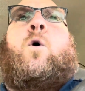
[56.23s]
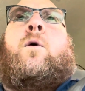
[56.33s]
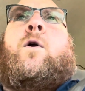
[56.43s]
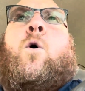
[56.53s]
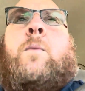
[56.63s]

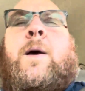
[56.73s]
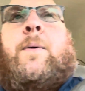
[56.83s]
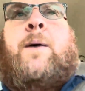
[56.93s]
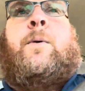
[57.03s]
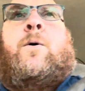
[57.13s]
normally
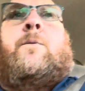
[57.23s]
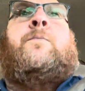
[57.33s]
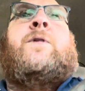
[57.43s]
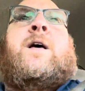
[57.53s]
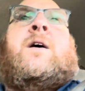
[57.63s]
people
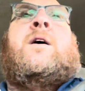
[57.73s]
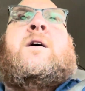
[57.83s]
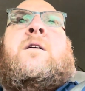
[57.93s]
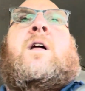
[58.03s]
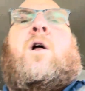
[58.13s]

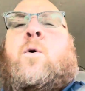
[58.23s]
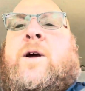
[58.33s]
the only